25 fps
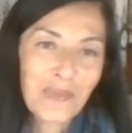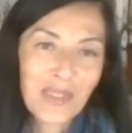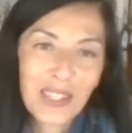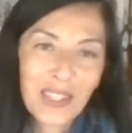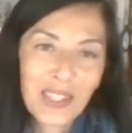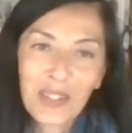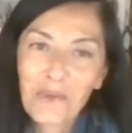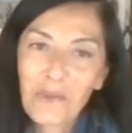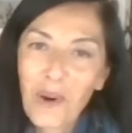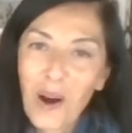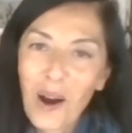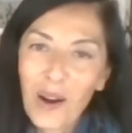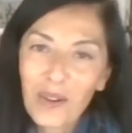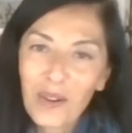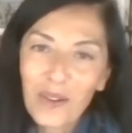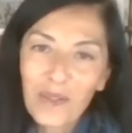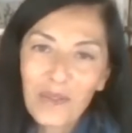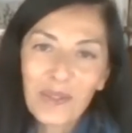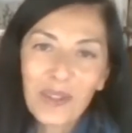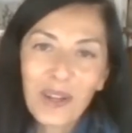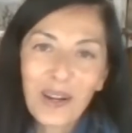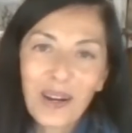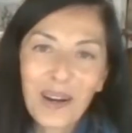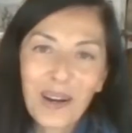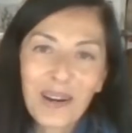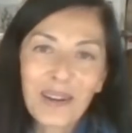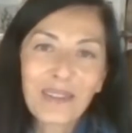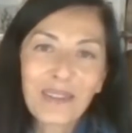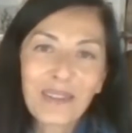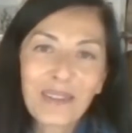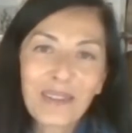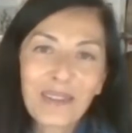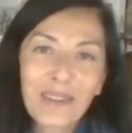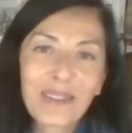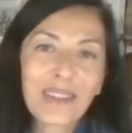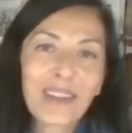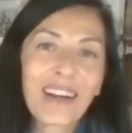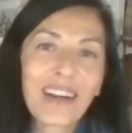It's one of the
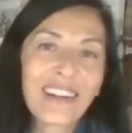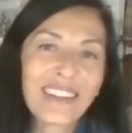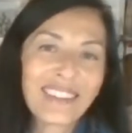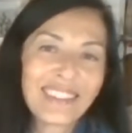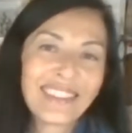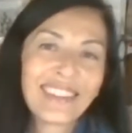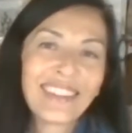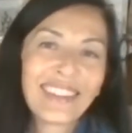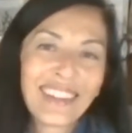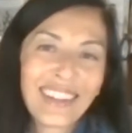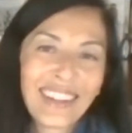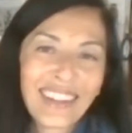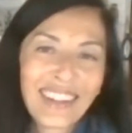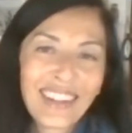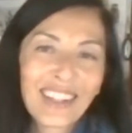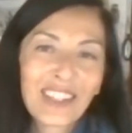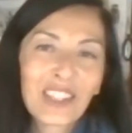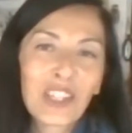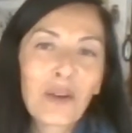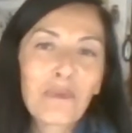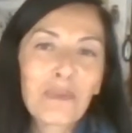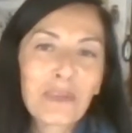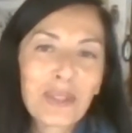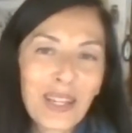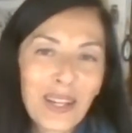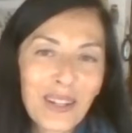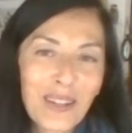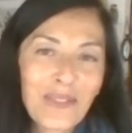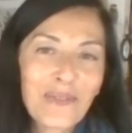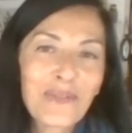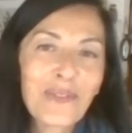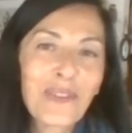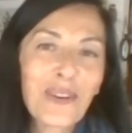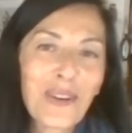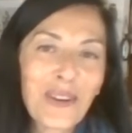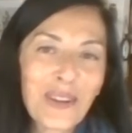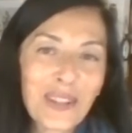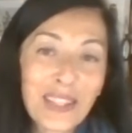top seller
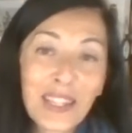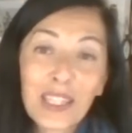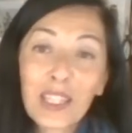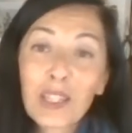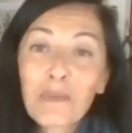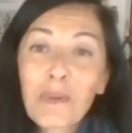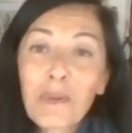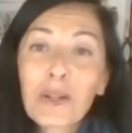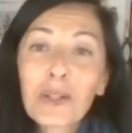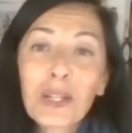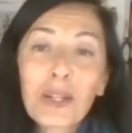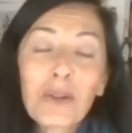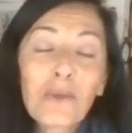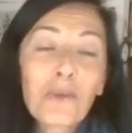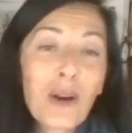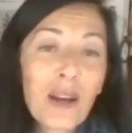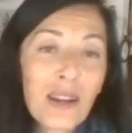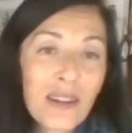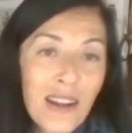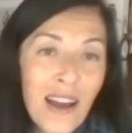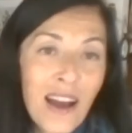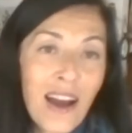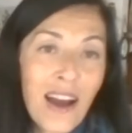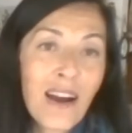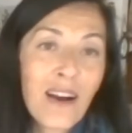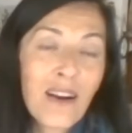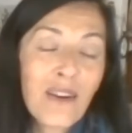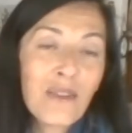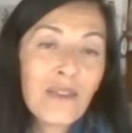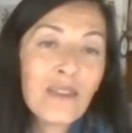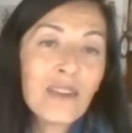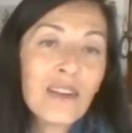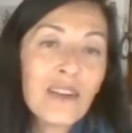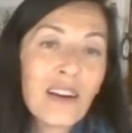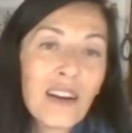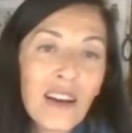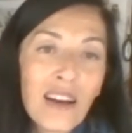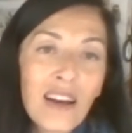for us, and especially right
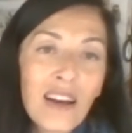now